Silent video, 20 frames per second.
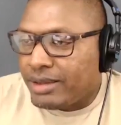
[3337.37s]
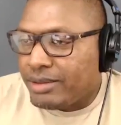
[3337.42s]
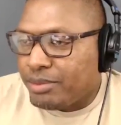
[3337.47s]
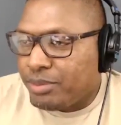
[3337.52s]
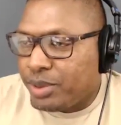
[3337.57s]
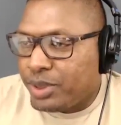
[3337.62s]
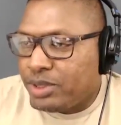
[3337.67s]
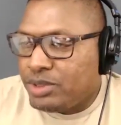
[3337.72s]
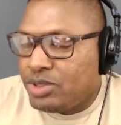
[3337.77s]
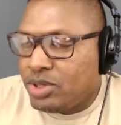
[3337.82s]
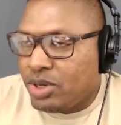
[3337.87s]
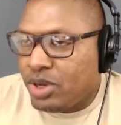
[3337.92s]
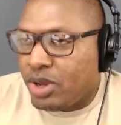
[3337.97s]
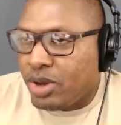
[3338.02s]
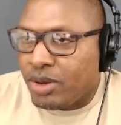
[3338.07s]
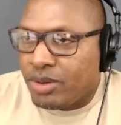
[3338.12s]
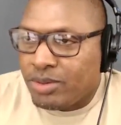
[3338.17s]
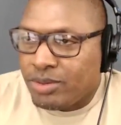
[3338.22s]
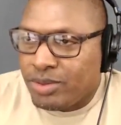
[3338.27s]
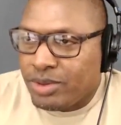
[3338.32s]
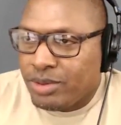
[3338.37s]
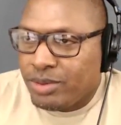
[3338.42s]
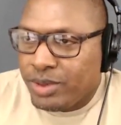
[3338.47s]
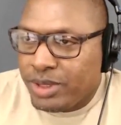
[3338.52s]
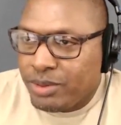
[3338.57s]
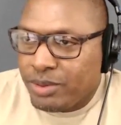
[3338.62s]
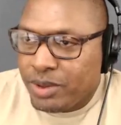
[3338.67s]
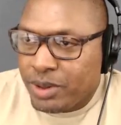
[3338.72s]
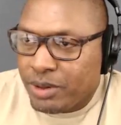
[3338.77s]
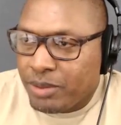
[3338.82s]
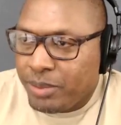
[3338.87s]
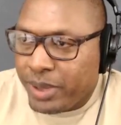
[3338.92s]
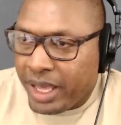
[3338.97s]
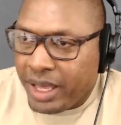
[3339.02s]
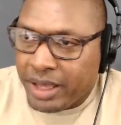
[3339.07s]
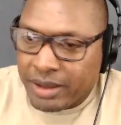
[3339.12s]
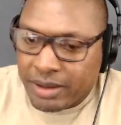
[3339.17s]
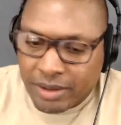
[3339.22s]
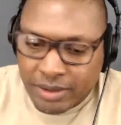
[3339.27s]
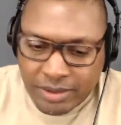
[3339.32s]
but you know, we will
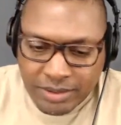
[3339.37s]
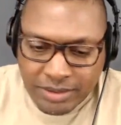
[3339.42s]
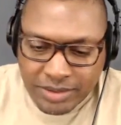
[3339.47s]
beg.